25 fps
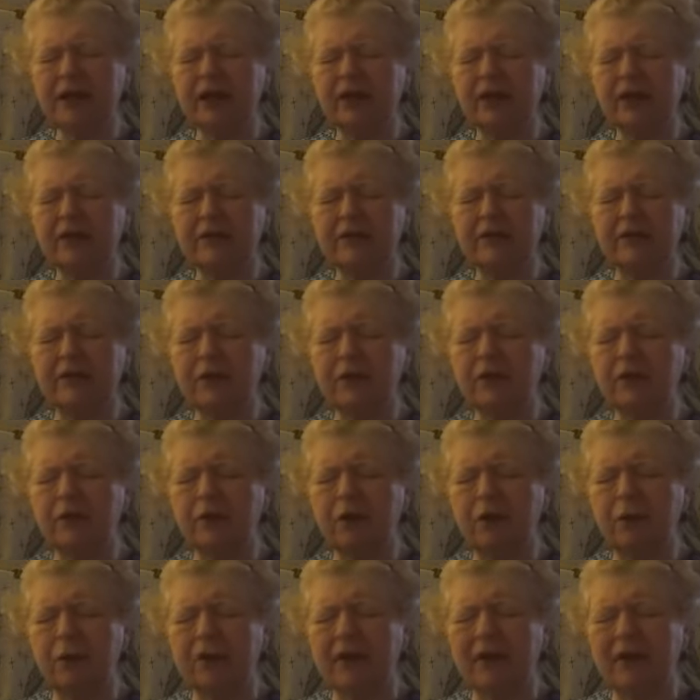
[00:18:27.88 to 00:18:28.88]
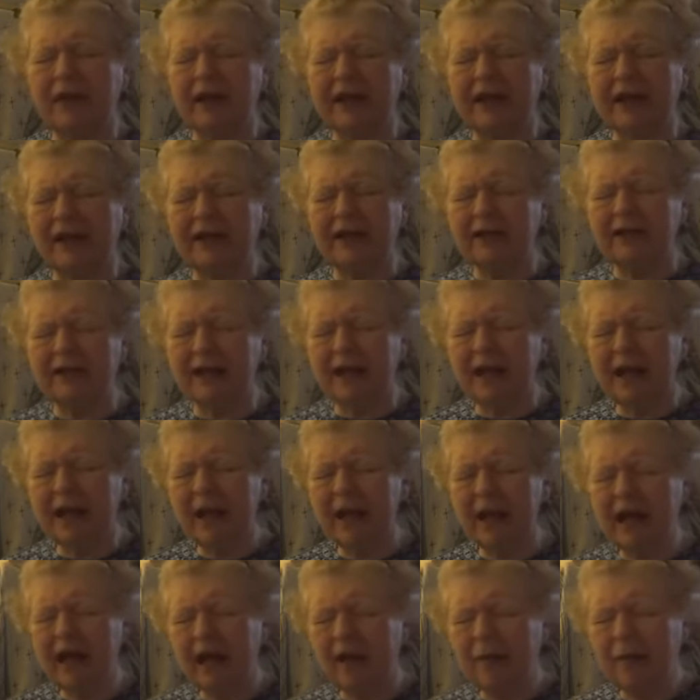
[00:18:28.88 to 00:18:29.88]
if you don't know what that is.
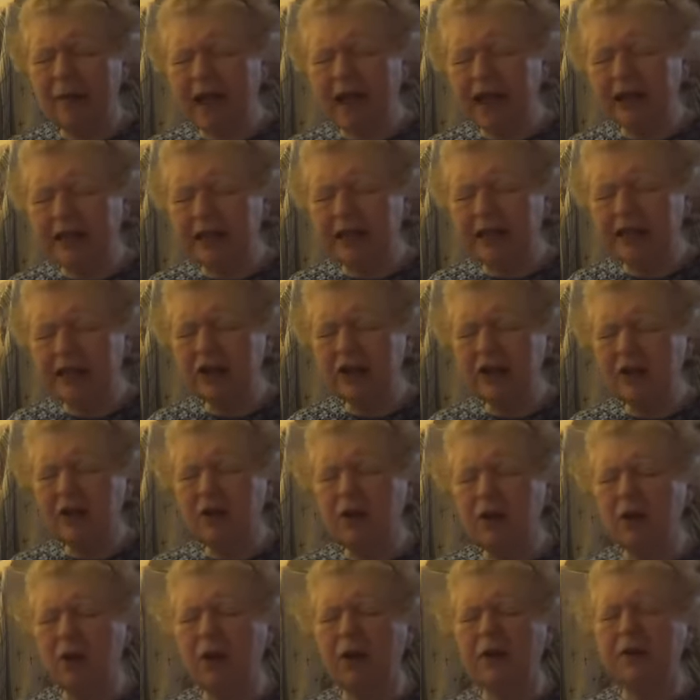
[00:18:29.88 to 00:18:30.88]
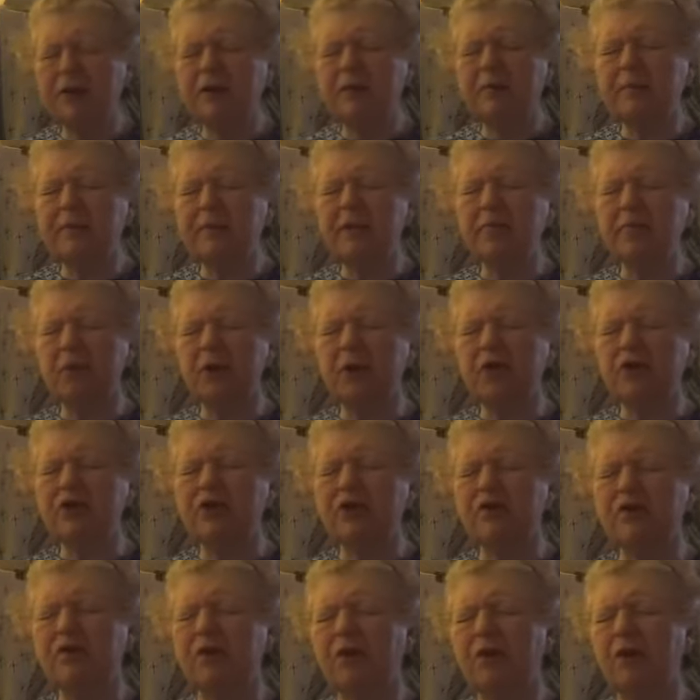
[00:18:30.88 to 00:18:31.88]
I'm asking you, Lord, to be
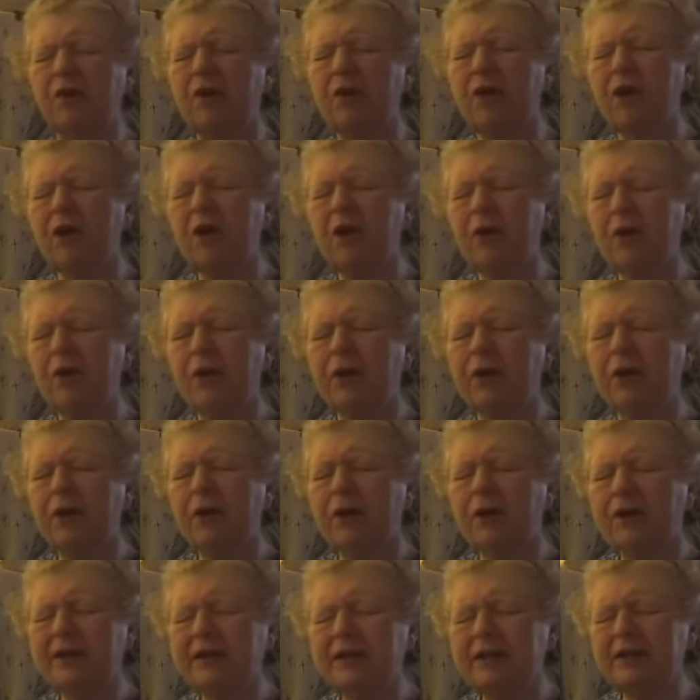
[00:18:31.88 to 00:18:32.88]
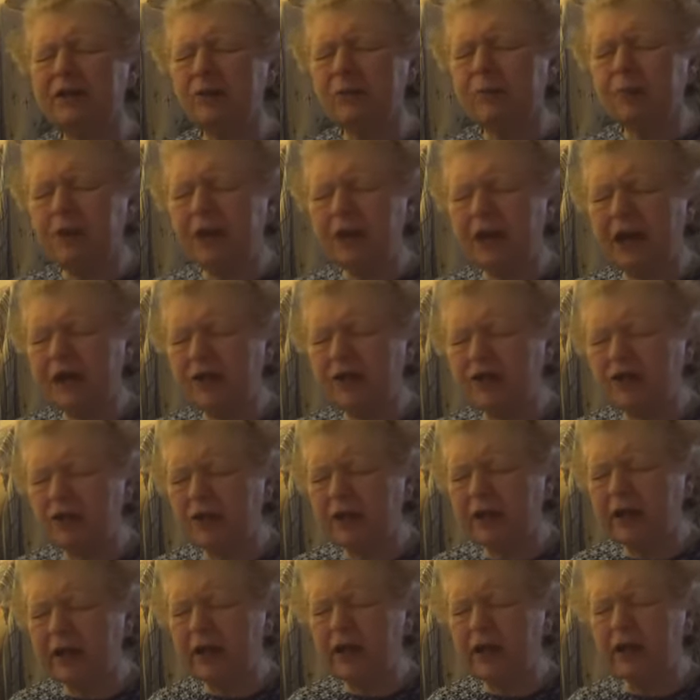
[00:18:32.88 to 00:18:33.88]
merciful. We're going to
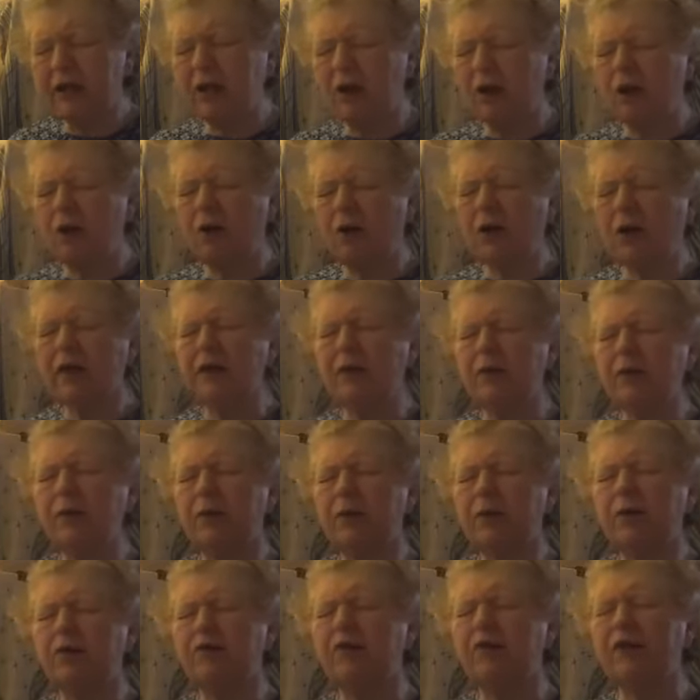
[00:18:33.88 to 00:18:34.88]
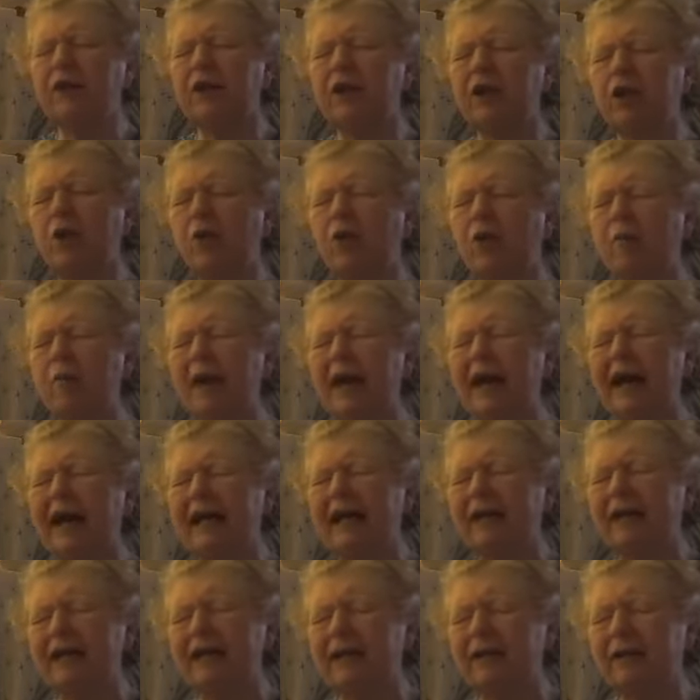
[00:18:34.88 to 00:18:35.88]
supernaturally cut a hole in the roof and lower
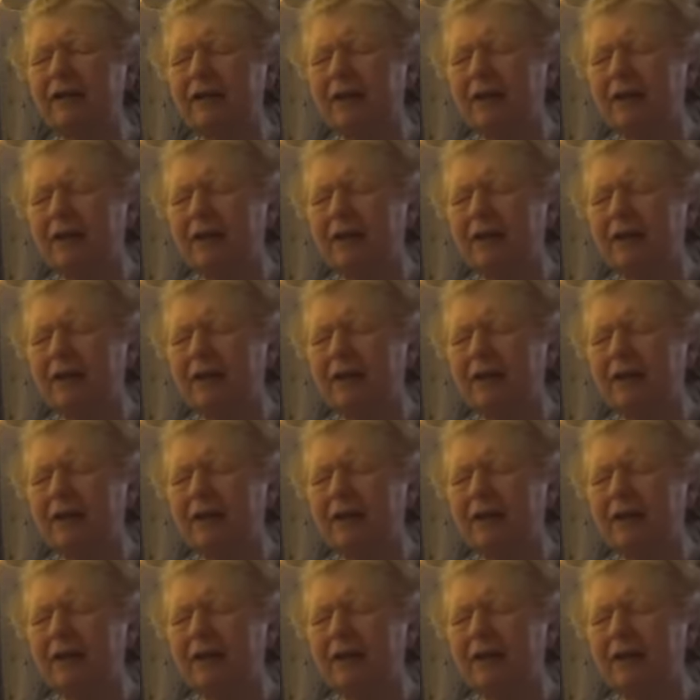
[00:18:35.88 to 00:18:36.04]
Madeline.